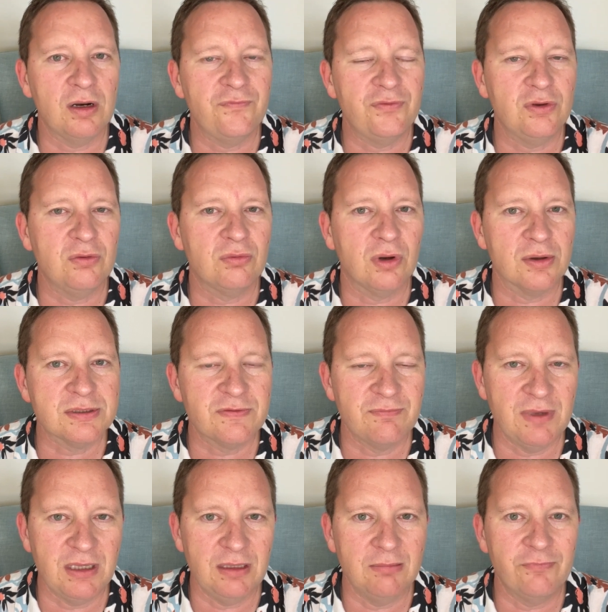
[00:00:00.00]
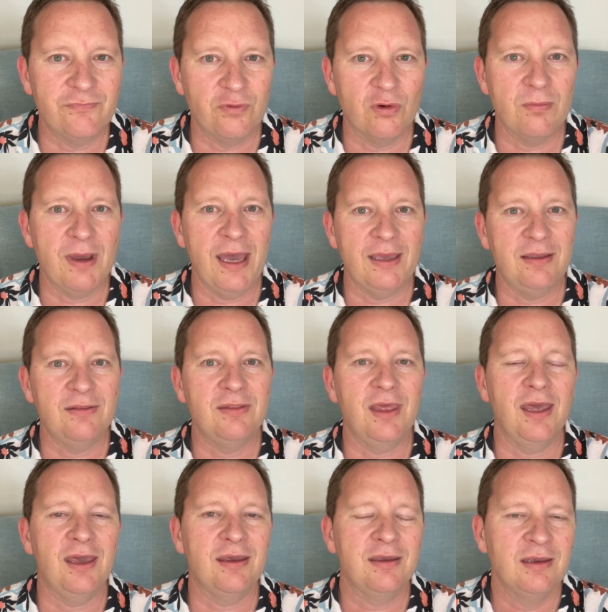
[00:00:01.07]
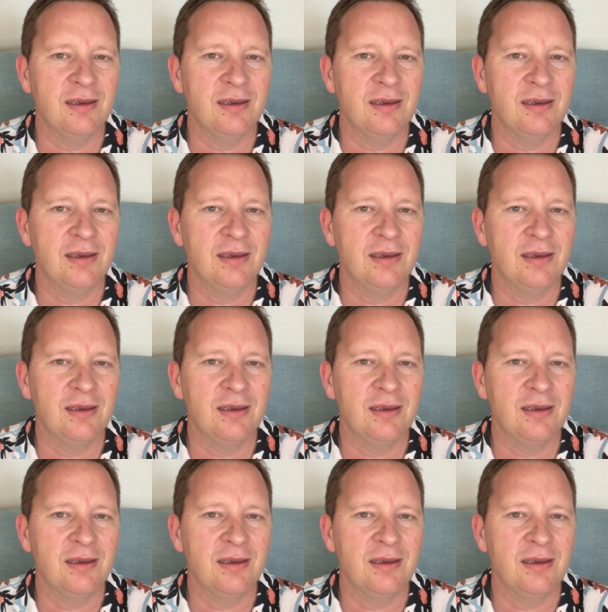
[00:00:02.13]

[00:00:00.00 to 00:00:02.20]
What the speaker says: few rolls of medium format in there.